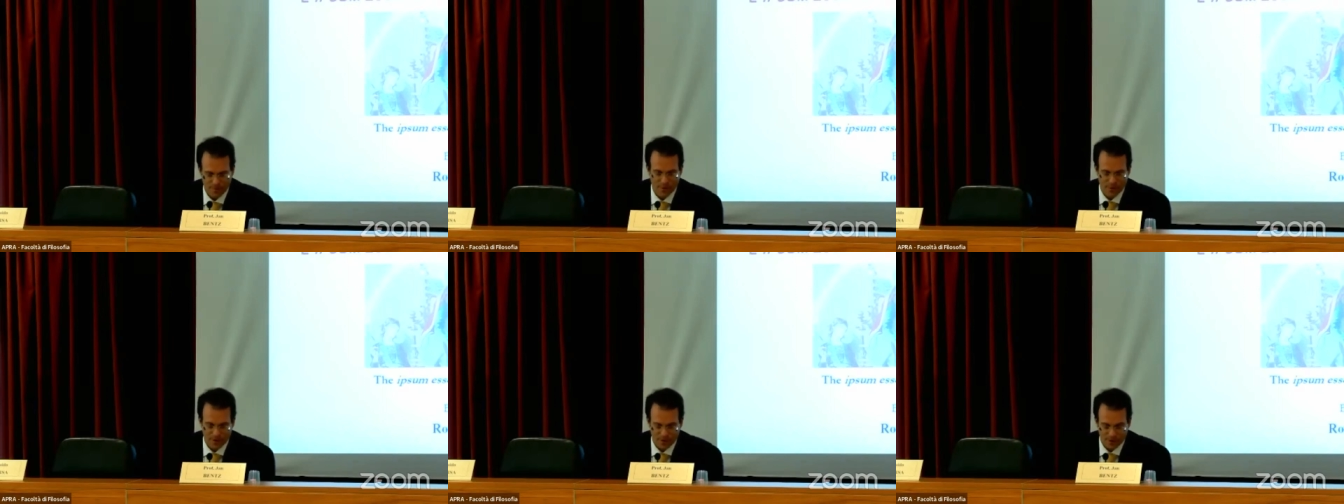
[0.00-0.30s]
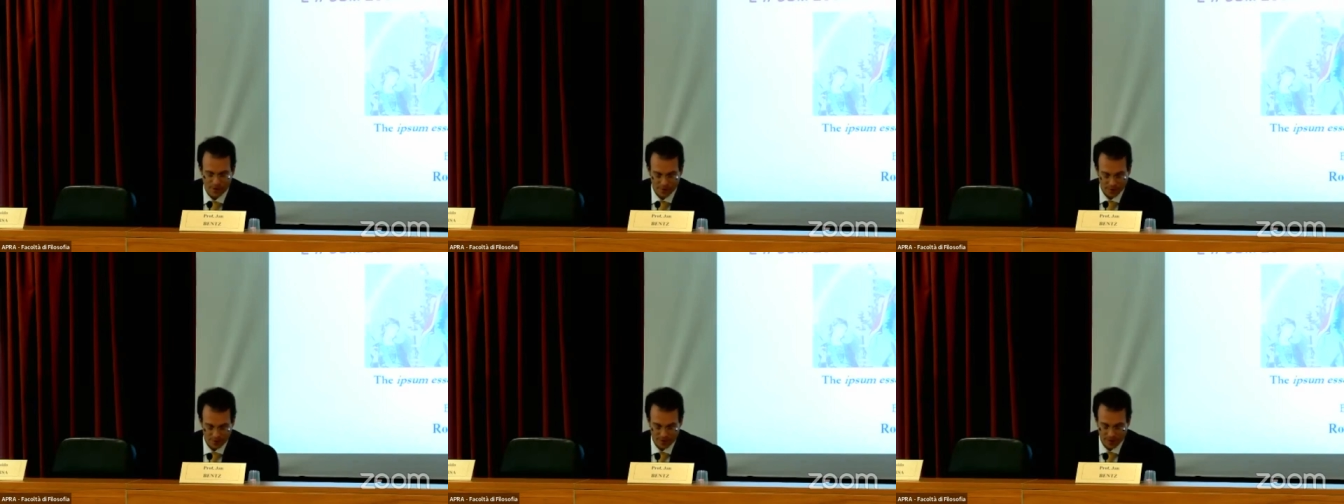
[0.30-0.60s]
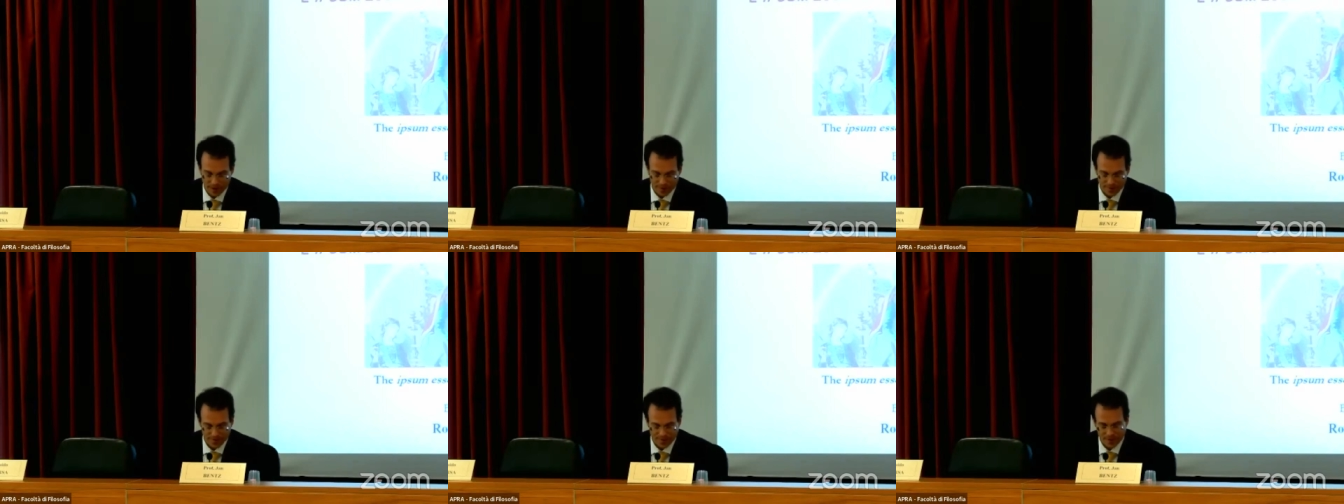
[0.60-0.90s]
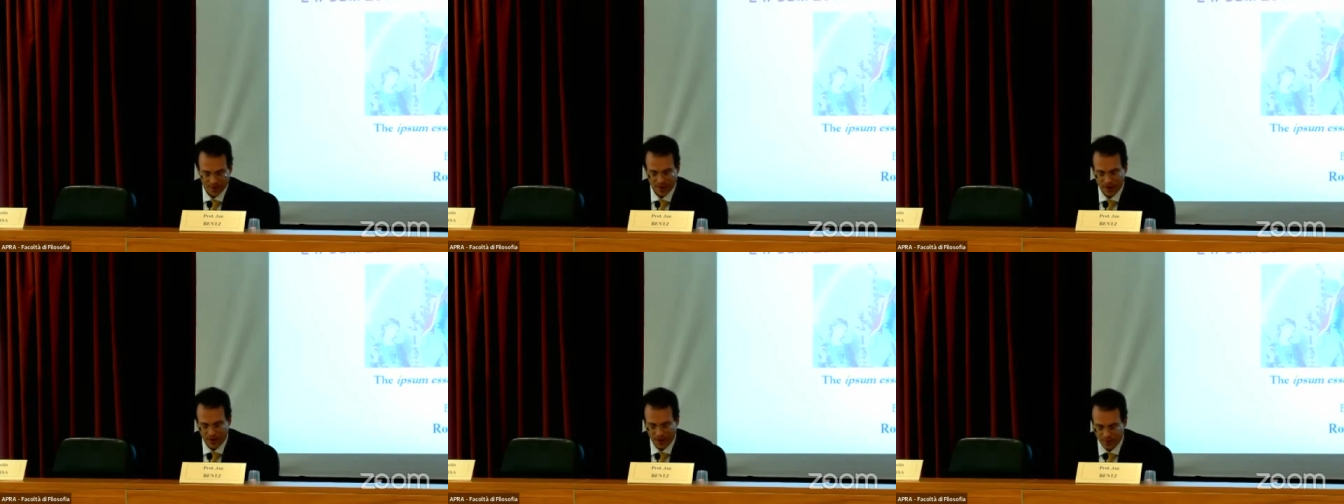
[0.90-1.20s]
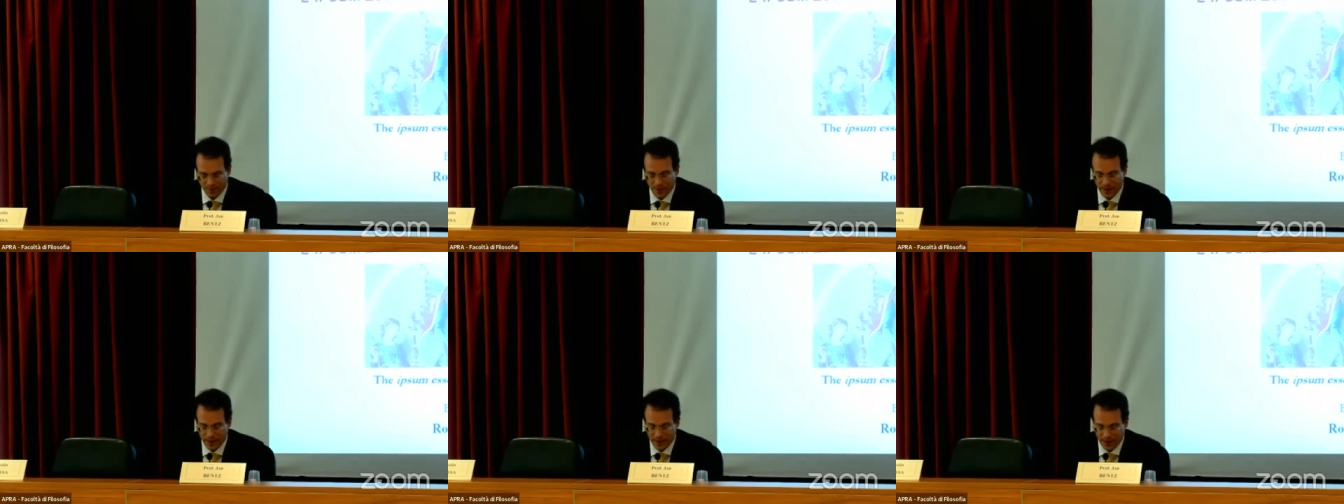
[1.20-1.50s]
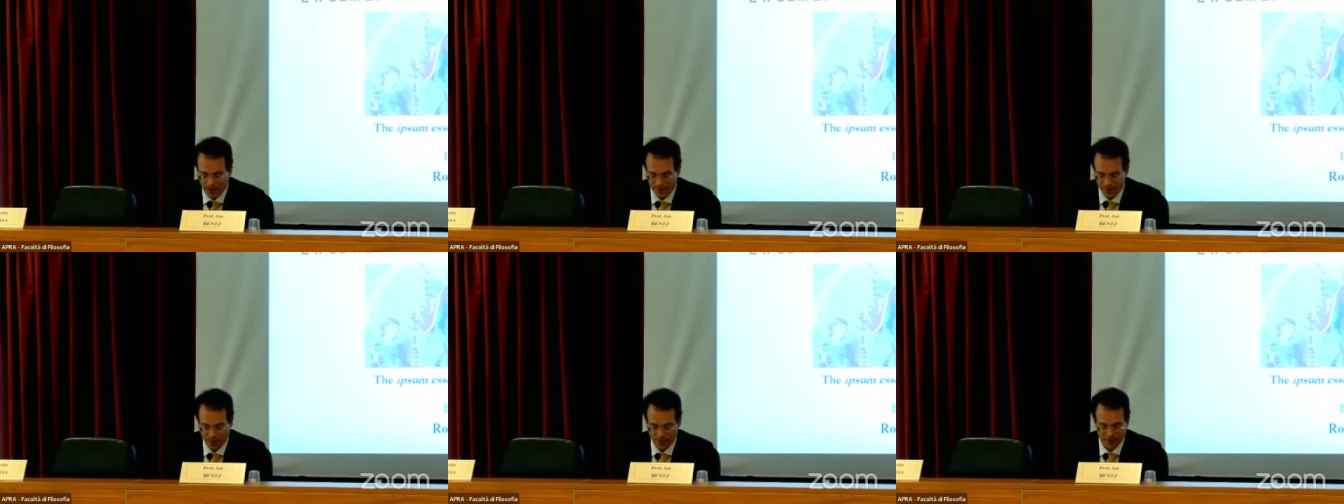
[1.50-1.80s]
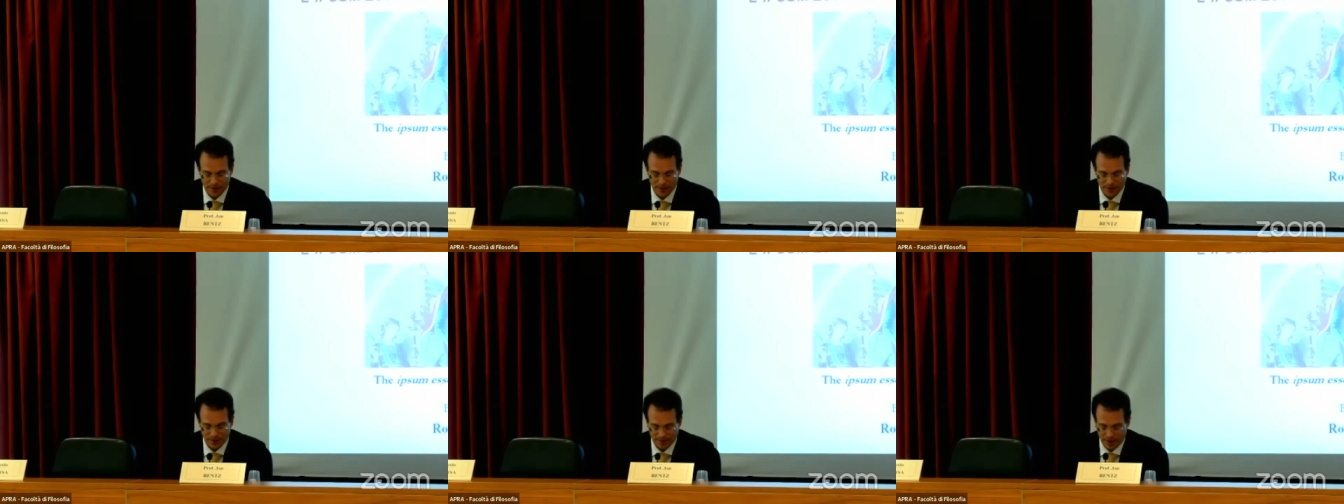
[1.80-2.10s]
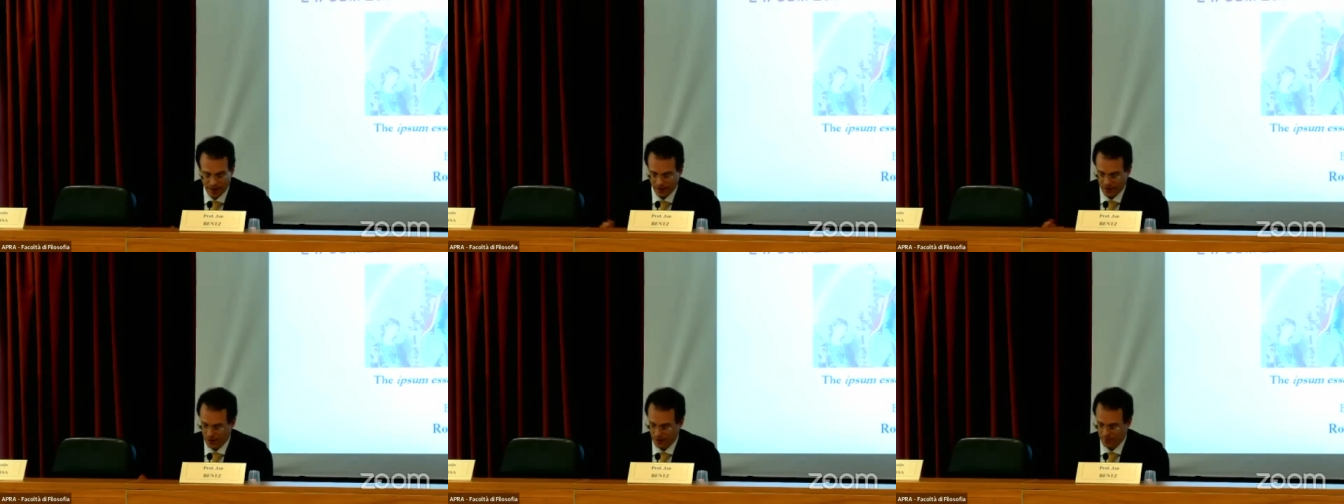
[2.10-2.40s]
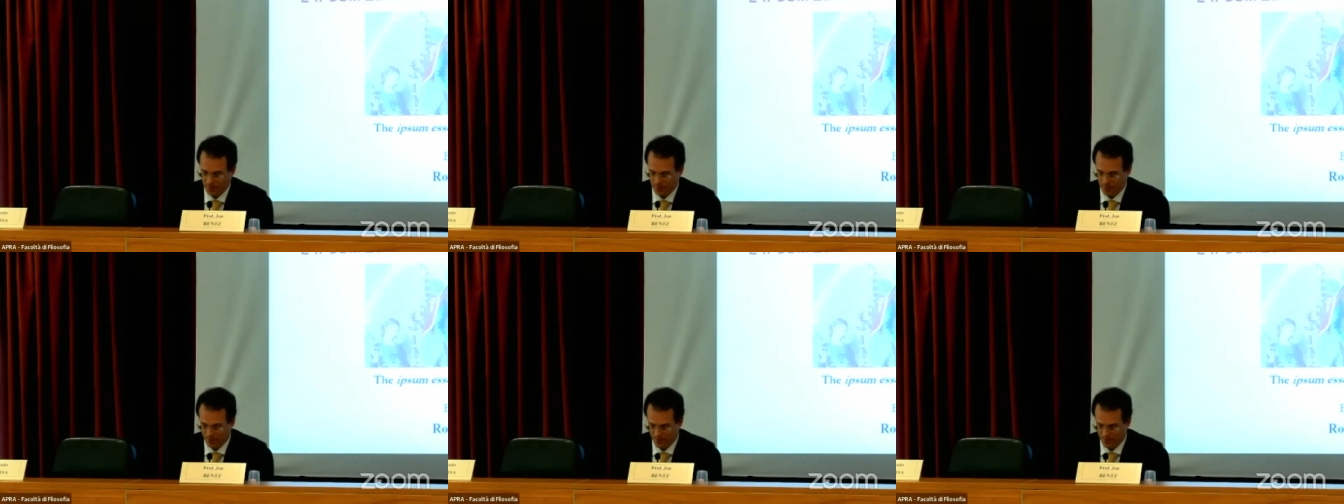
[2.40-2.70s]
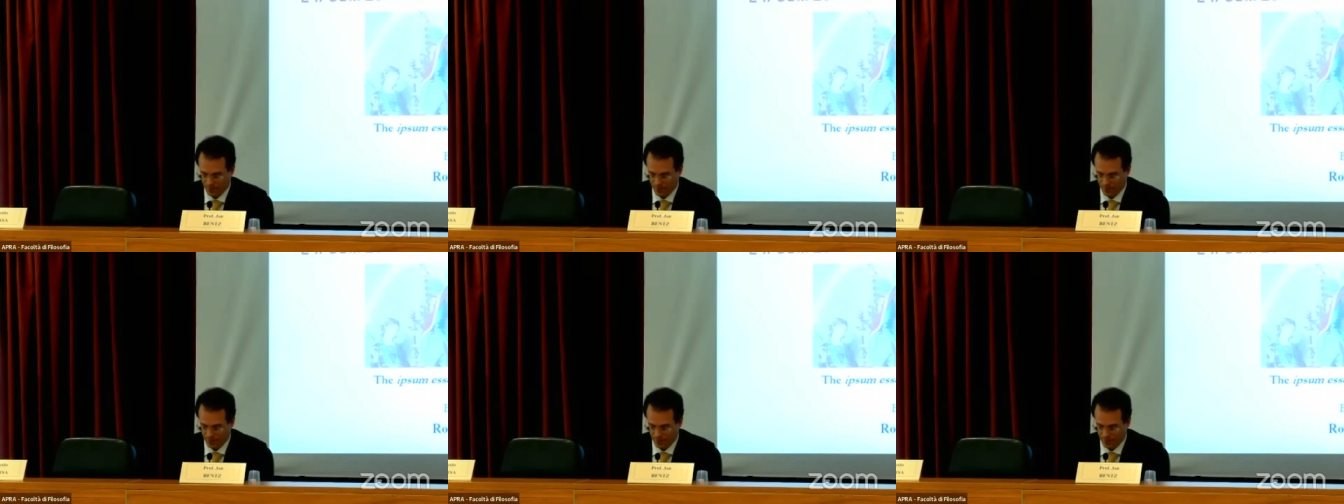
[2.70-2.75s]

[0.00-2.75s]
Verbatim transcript: Point three, being and participation.